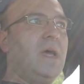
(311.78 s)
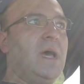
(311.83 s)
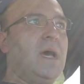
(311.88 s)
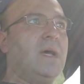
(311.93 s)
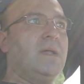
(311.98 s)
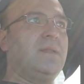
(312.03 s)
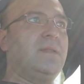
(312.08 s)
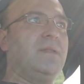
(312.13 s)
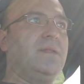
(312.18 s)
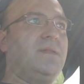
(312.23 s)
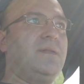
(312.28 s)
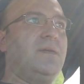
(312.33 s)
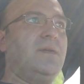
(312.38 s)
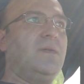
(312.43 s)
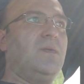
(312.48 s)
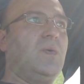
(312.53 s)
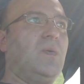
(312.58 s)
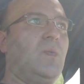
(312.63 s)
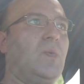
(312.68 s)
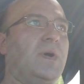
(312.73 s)
And
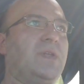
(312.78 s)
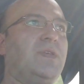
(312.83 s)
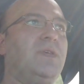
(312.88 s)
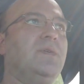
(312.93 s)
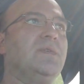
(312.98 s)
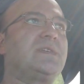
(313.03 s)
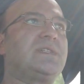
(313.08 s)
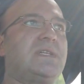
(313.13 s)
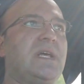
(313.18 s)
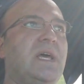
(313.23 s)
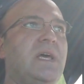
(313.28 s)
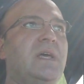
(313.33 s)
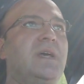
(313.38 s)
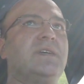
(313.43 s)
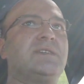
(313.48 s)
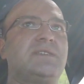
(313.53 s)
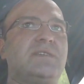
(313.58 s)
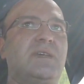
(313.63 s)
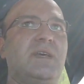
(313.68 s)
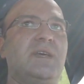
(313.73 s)
what you say
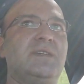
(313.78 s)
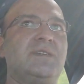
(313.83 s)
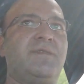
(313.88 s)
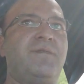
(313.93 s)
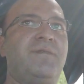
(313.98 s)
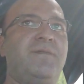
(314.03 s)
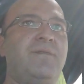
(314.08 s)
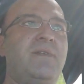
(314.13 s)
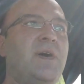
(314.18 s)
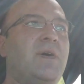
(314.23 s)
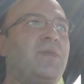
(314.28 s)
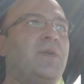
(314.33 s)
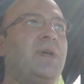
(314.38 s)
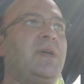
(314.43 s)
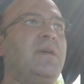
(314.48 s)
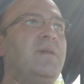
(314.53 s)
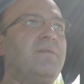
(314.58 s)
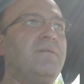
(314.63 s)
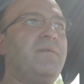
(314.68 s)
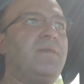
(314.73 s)
is
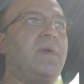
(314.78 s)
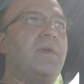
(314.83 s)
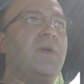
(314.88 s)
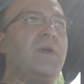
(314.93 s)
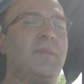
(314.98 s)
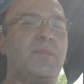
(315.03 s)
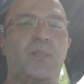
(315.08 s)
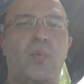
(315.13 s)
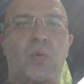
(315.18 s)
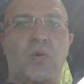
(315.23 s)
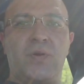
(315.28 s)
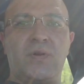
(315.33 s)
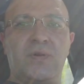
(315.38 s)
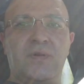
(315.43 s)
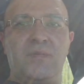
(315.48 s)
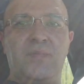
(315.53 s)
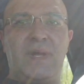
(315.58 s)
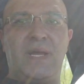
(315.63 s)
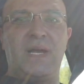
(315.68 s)
very, very important,